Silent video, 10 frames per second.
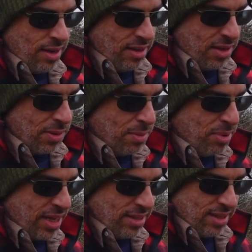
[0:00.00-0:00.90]
no
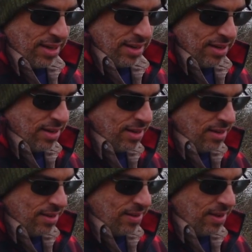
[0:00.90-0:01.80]
complaints here.
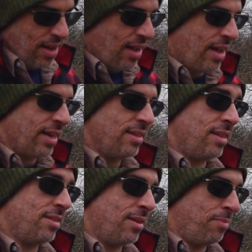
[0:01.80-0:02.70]
I guess
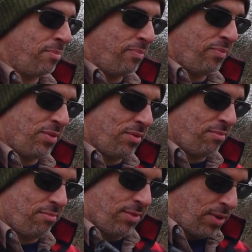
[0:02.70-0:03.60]
that's going to
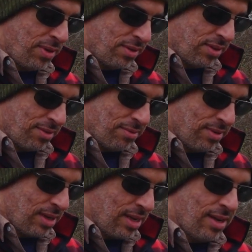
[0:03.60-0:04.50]
do it. So,
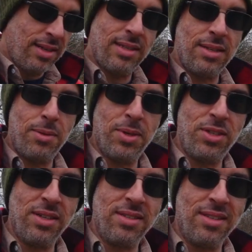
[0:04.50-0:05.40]
there's not too much
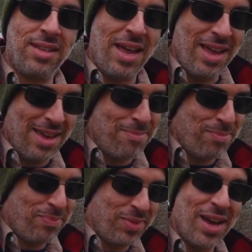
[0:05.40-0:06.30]
else to say.
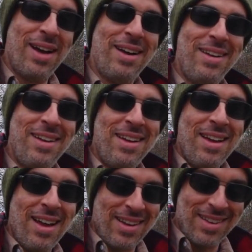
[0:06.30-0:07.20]

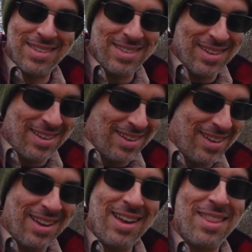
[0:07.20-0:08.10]
I guess,
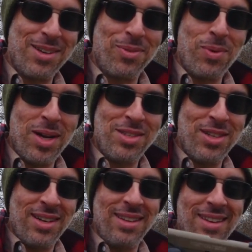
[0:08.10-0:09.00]
yeah, thanks for
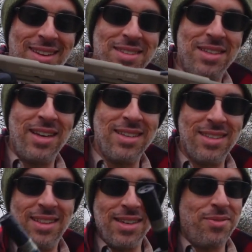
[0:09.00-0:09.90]
watching, and see you guys
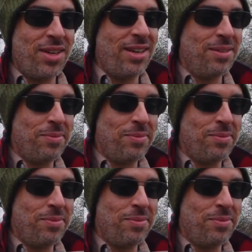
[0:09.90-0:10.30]
in the next video.